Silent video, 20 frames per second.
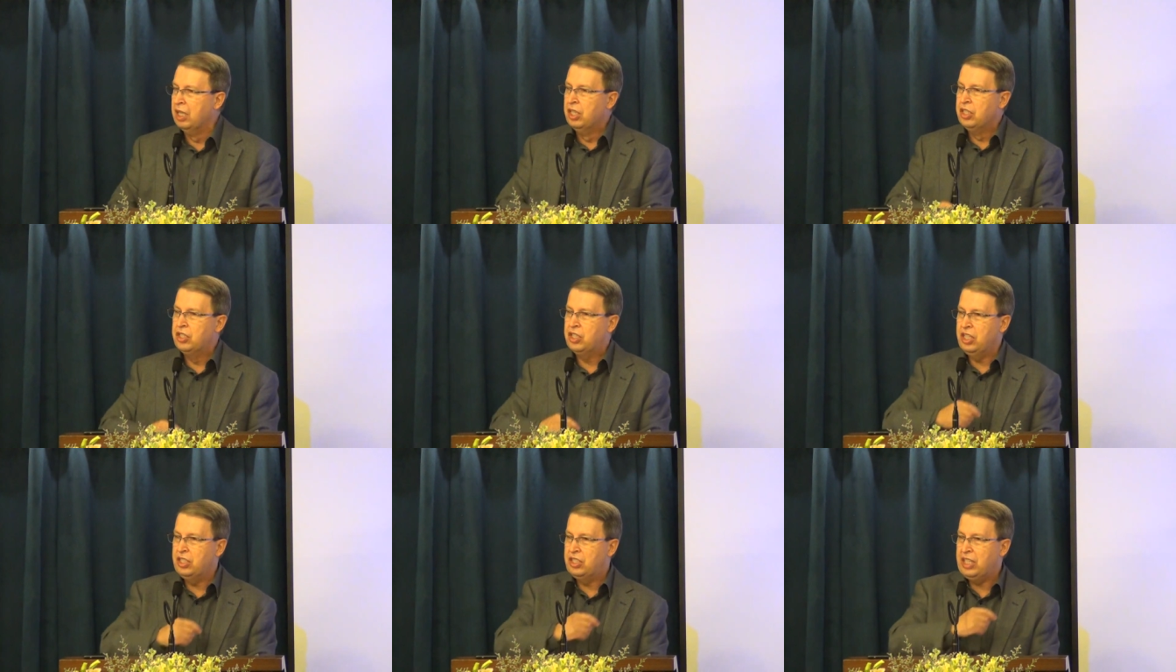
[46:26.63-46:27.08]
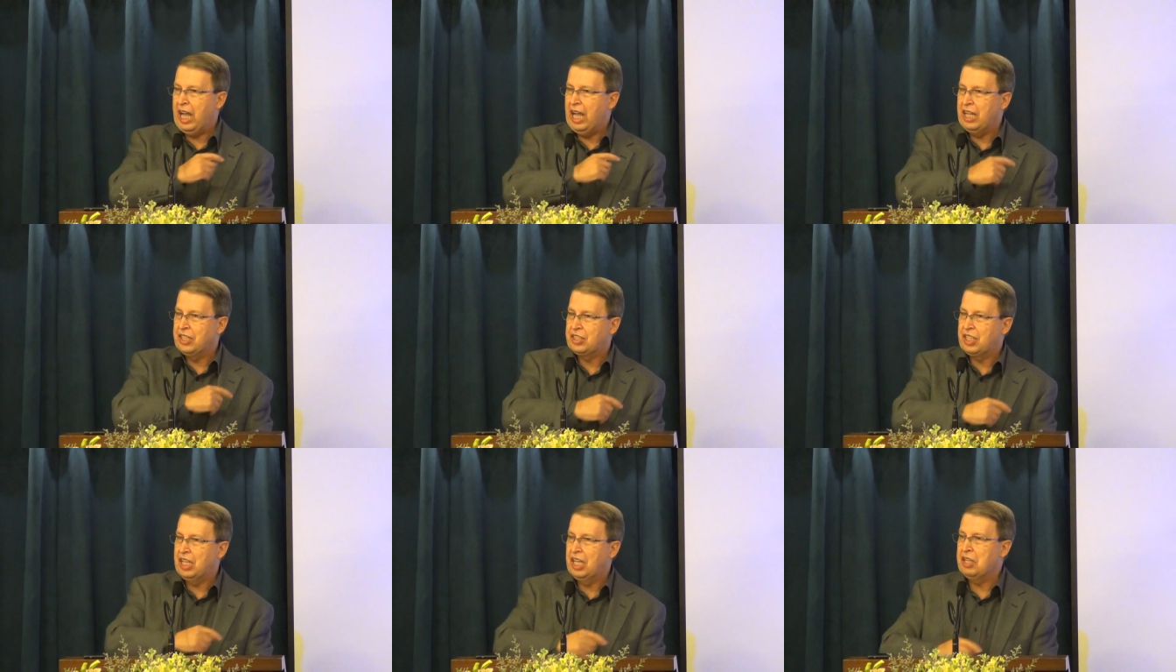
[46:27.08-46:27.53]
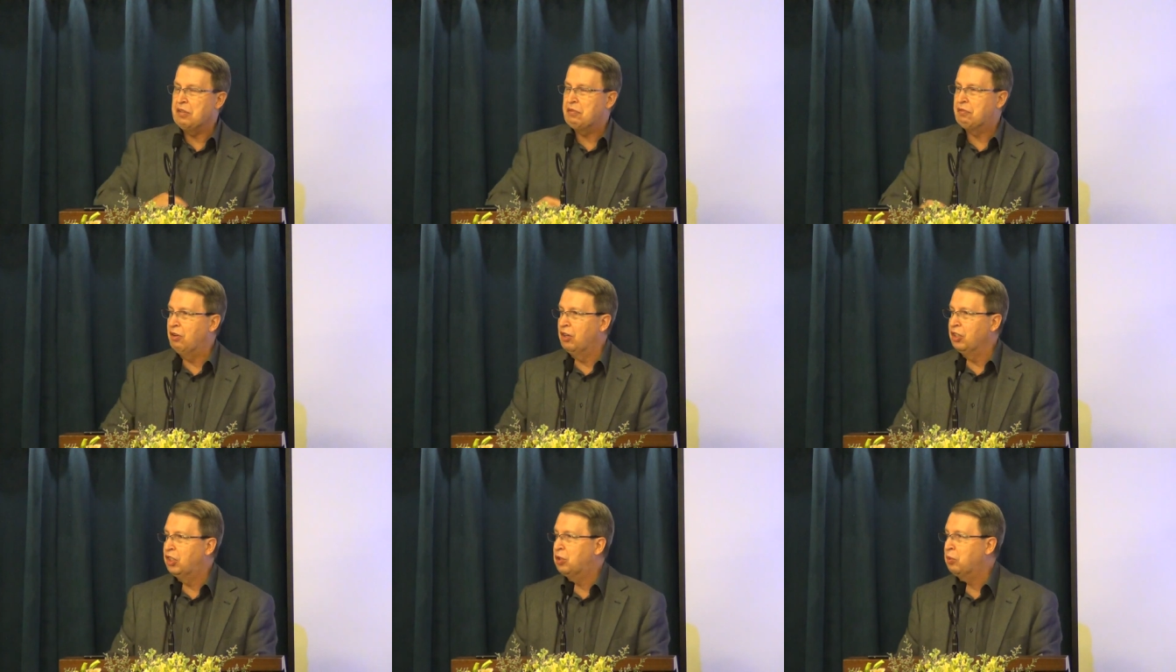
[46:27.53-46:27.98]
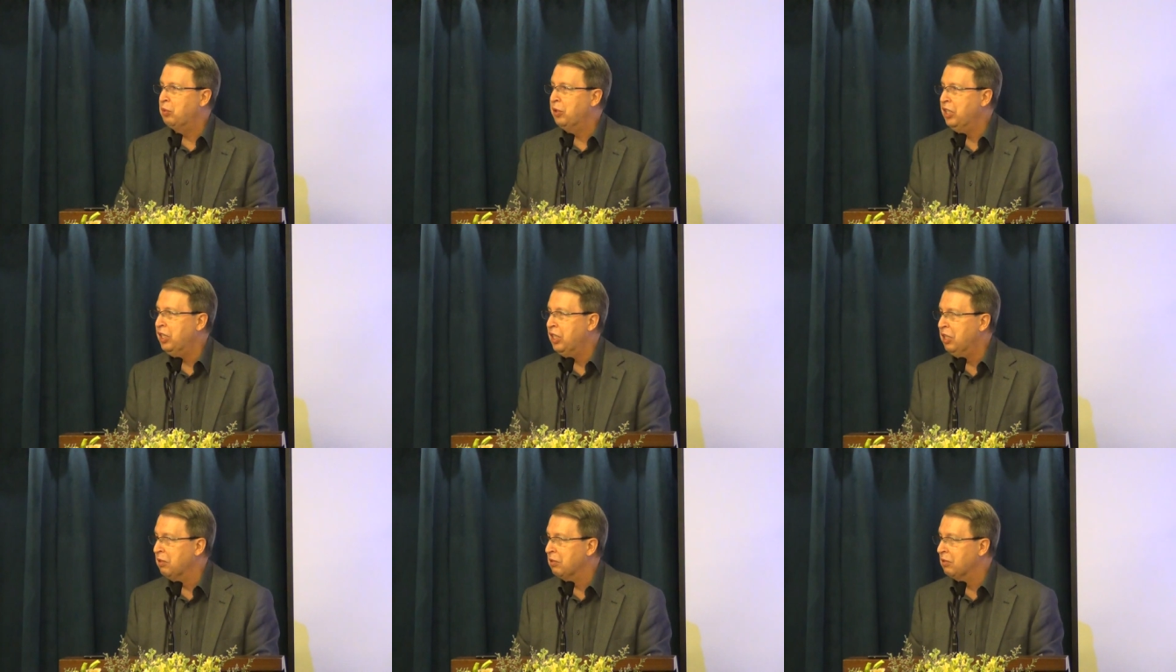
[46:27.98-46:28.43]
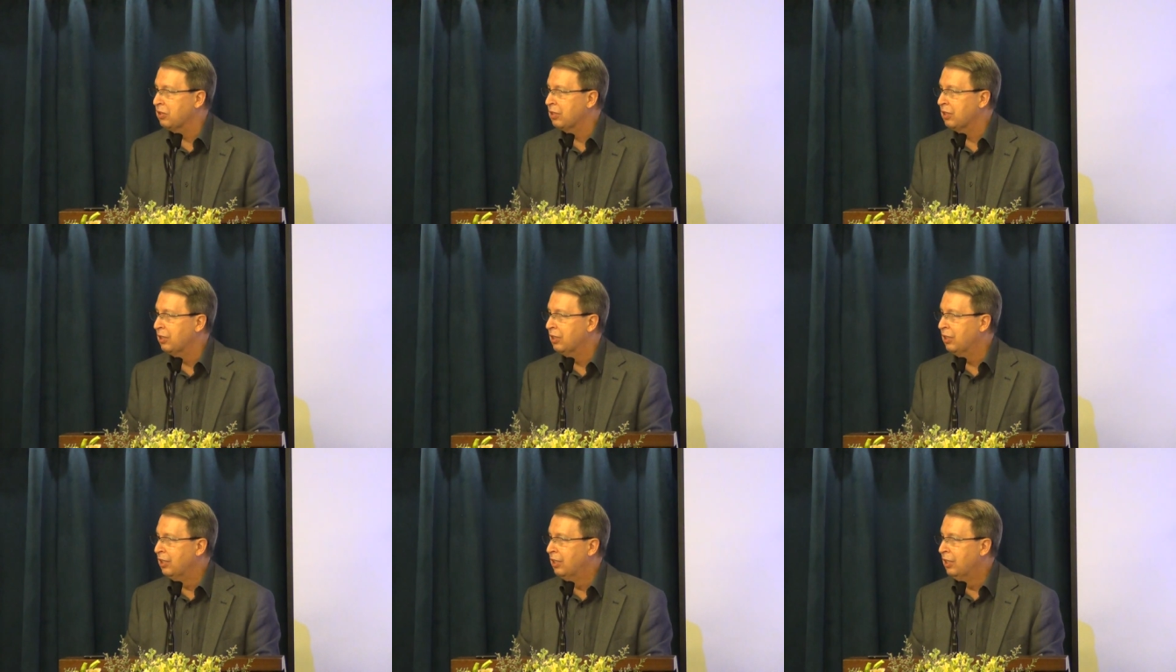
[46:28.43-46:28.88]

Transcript: She's asking for 3 years.